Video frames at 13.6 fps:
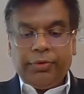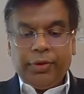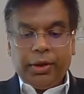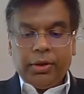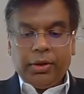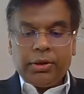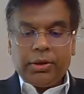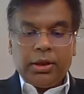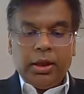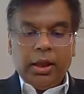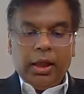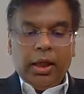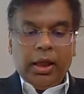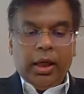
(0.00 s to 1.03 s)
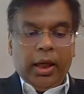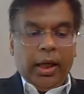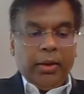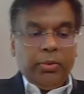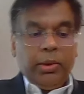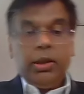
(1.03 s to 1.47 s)
fields
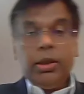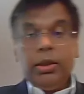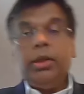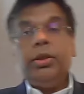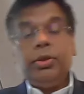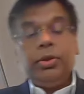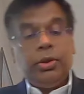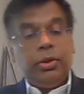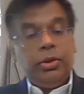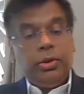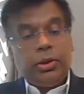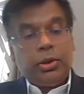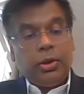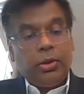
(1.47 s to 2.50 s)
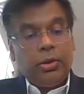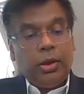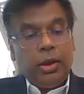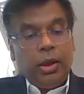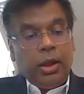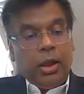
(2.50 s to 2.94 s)
and will continue to do so
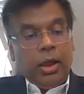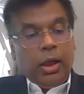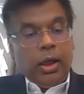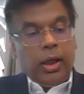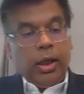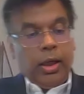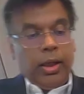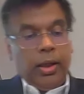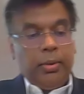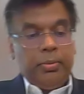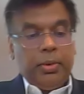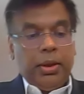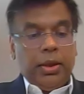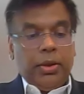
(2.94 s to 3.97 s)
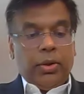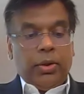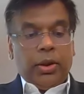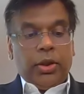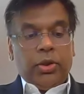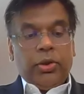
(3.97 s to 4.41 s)
um, in
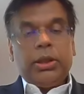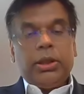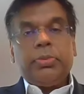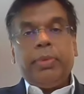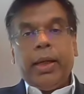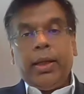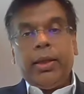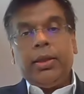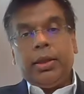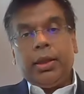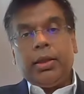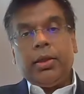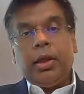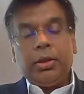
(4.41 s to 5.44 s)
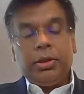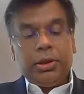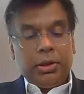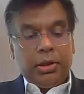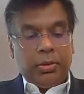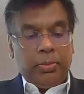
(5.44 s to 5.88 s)
order to expand the
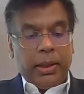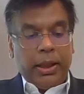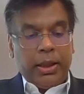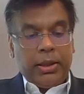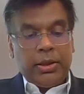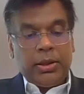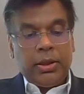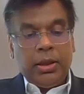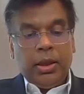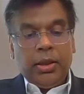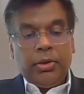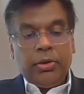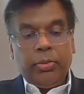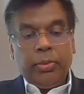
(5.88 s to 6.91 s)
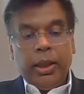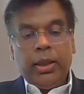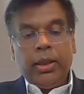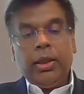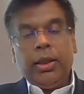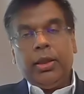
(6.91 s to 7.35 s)
technological base to
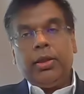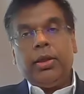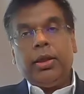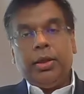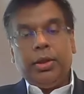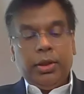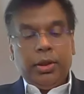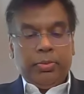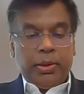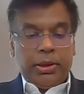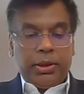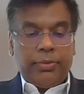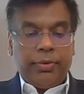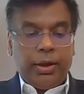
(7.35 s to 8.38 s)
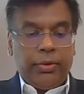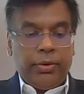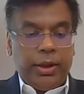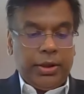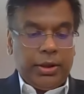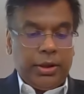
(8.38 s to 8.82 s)
remain a leader in the Indo Pacific
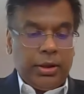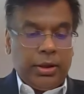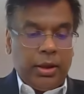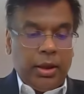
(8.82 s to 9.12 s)
region.